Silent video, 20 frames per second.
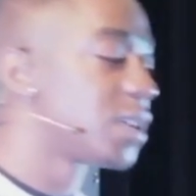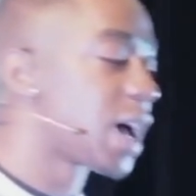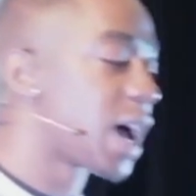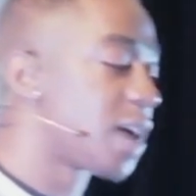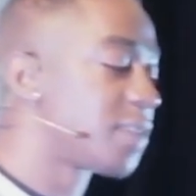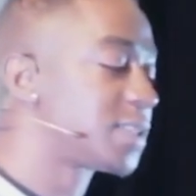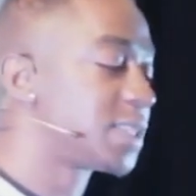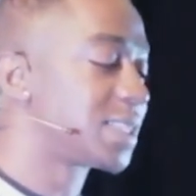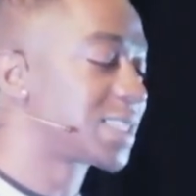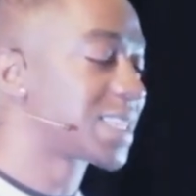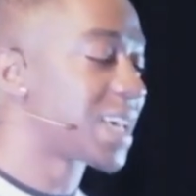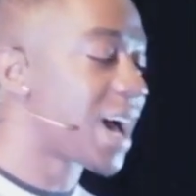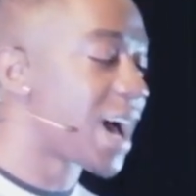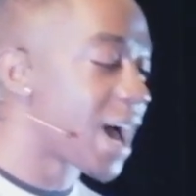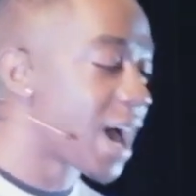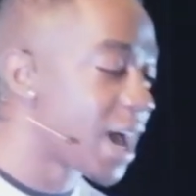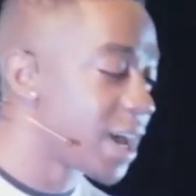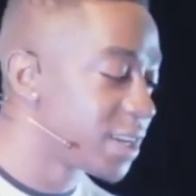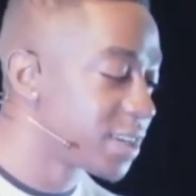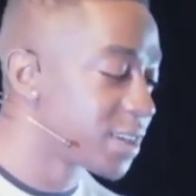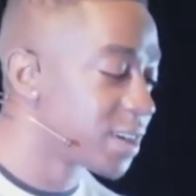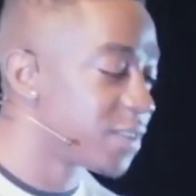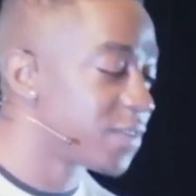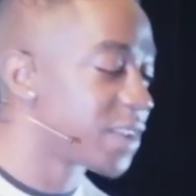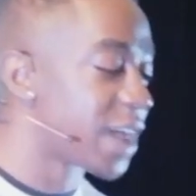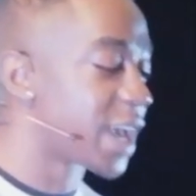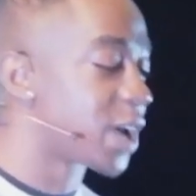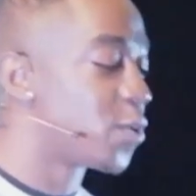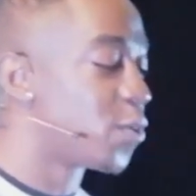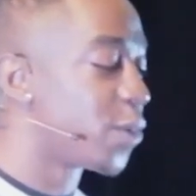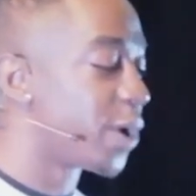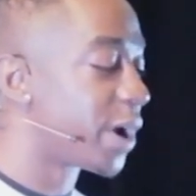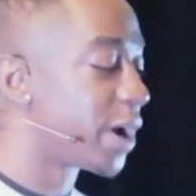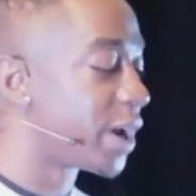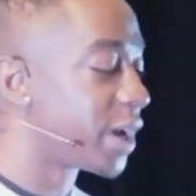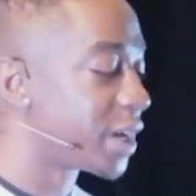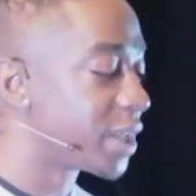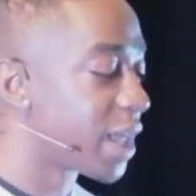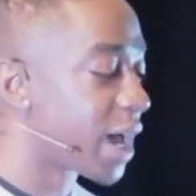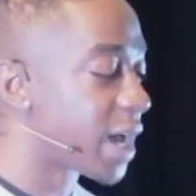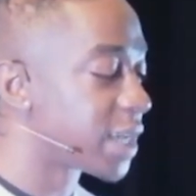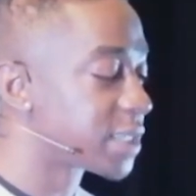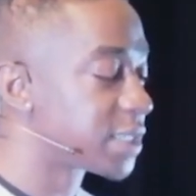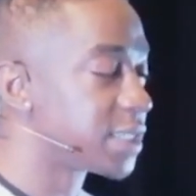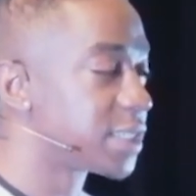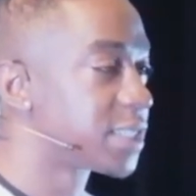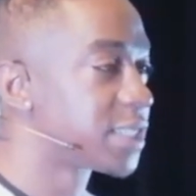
is kind of like wearing glasses.